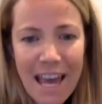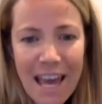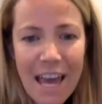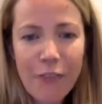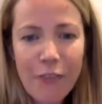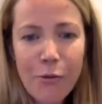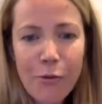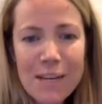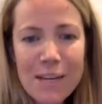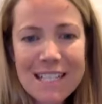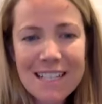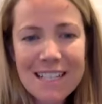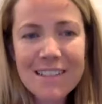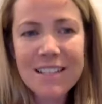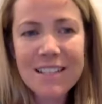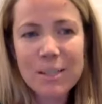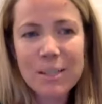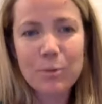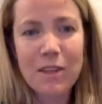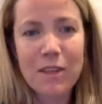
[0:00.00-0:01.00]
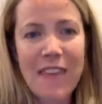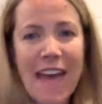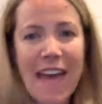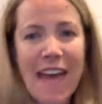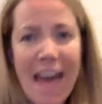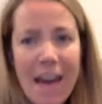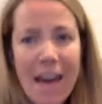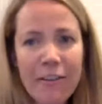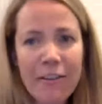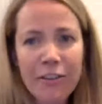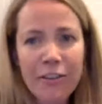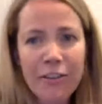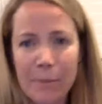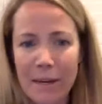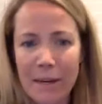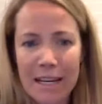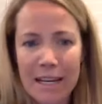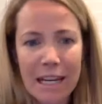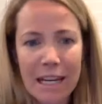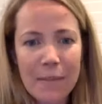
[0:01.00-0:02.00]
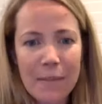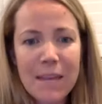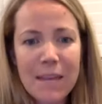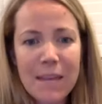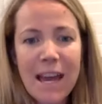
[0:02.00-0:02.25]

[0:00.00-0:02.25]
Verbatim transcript: if we did this with everybody